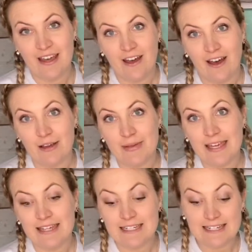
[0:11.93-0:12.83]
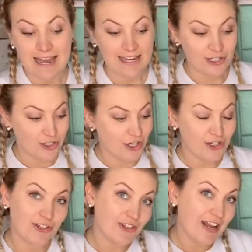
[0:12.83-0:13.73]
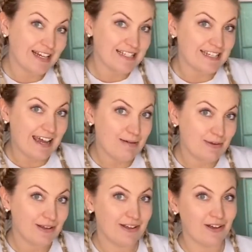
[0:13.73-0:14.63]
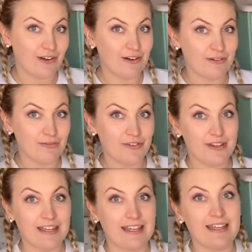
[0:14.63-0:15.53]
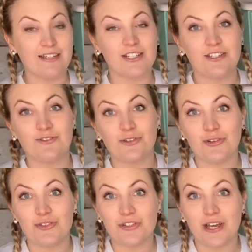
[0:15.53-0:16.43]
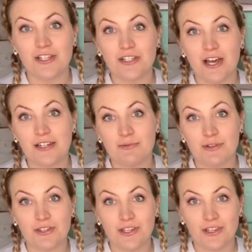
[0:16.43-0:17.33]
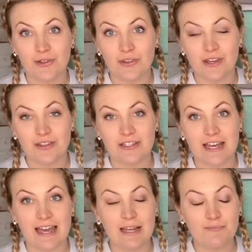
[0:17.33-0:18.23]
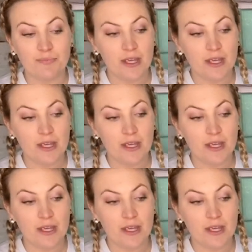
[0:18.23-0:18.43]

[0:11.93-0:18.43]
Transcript: I'm here today to show you the next step of the chest of drawers that I started with you the other day.